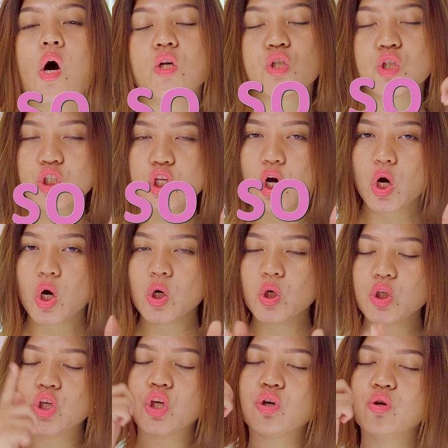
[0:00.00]
So
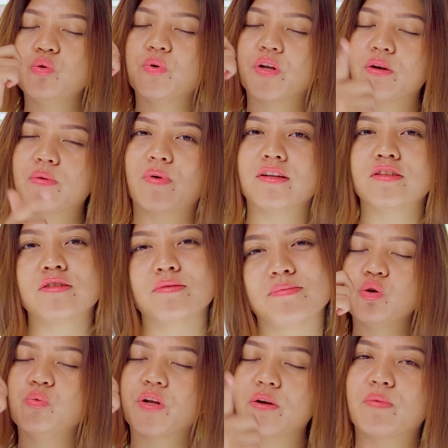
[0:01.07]
you wouldn't want to
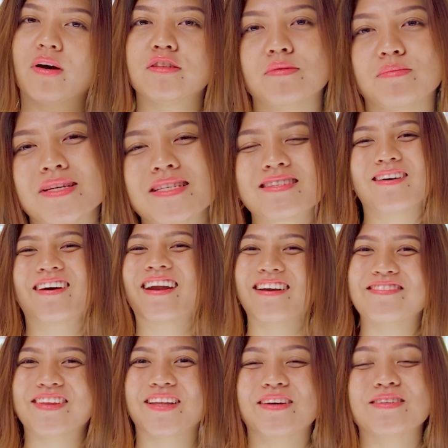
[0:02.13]
miss on our videos, so
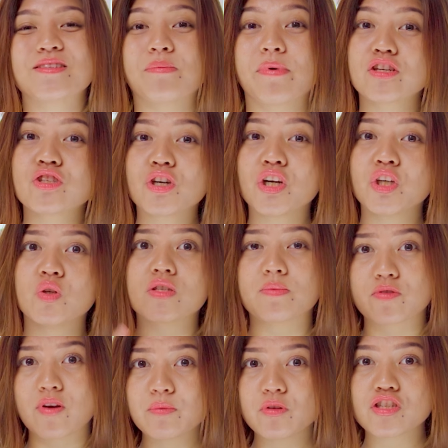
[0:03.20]
make sure you subscribe to
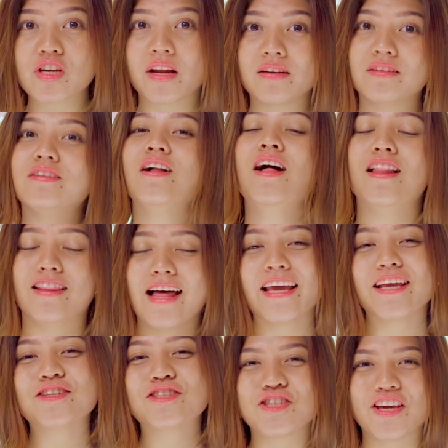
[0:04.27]
our channel,
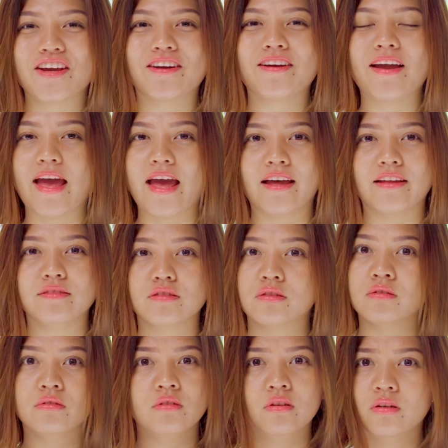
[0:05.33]
like, share,
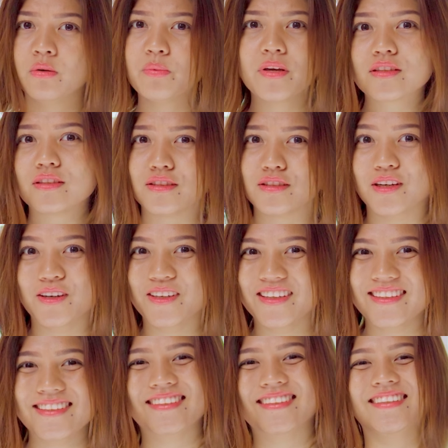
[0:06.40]
and we're
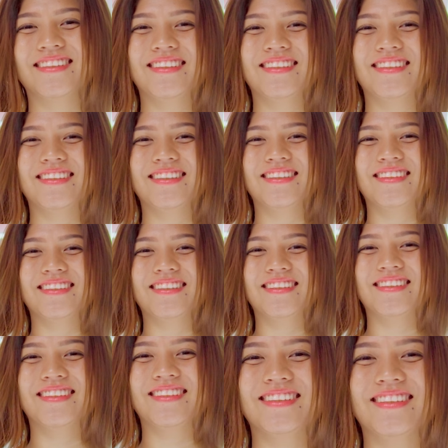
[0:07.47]
good to
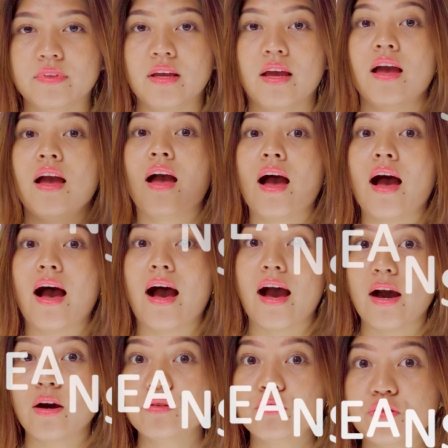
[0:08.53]
go. How
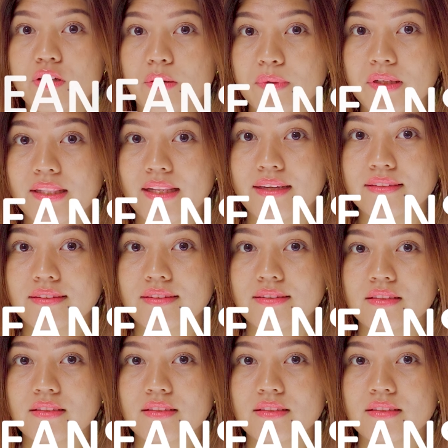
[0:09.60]
to double cleanse.